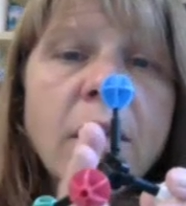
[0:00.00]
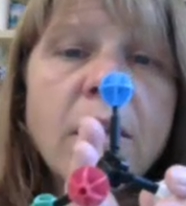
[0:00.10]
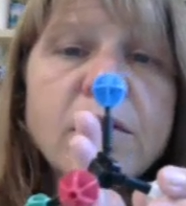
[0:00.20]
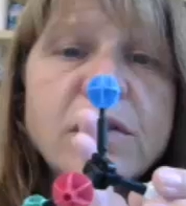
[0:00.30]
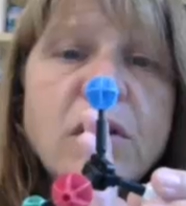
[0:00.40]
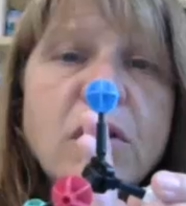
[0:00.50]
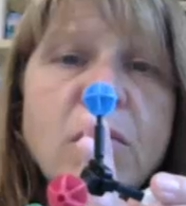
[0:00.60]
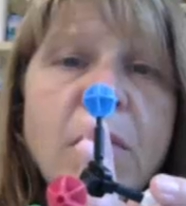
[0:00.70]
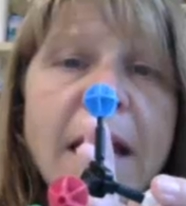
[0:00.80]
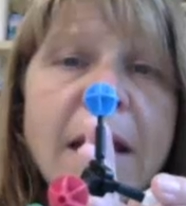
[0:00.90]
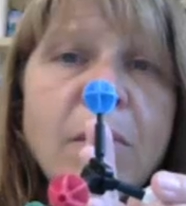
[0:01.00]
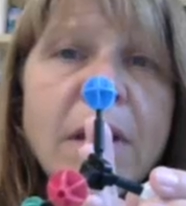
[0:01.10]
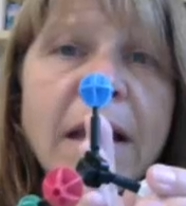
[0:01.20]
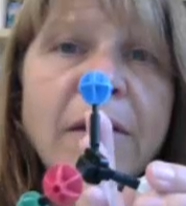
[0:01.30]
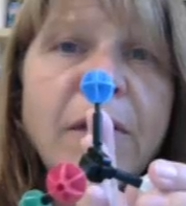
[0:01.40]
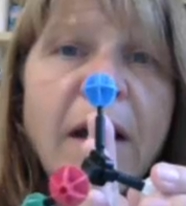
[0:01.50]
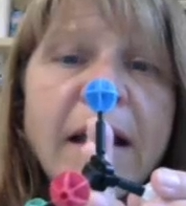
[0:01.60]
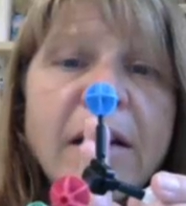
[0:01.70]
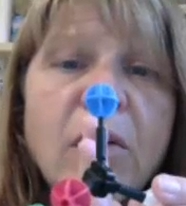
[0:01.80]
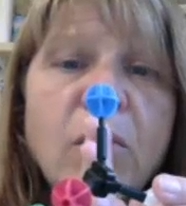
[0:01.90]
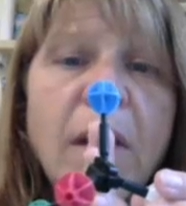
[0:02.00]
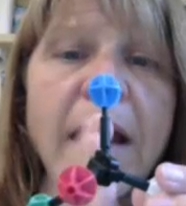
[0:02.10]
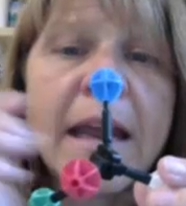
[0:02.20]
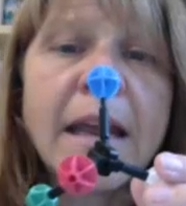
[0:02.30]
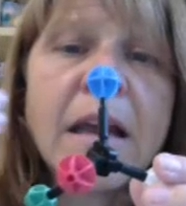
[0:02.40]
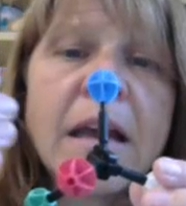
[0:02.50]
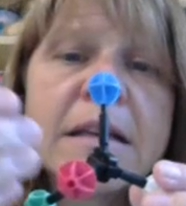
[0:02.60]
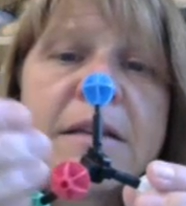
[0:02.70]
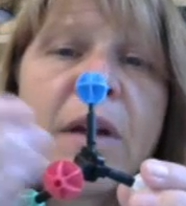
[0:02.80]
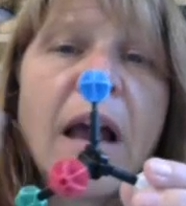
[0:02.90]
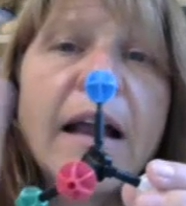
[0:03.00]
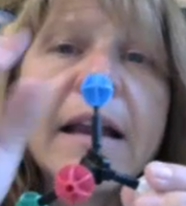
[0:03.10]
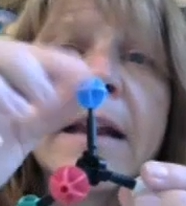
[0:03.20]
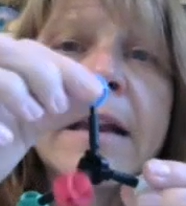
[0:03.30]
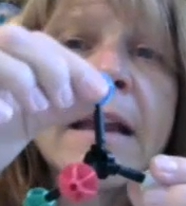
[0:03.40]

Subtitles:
there's no way we can find a way to cut it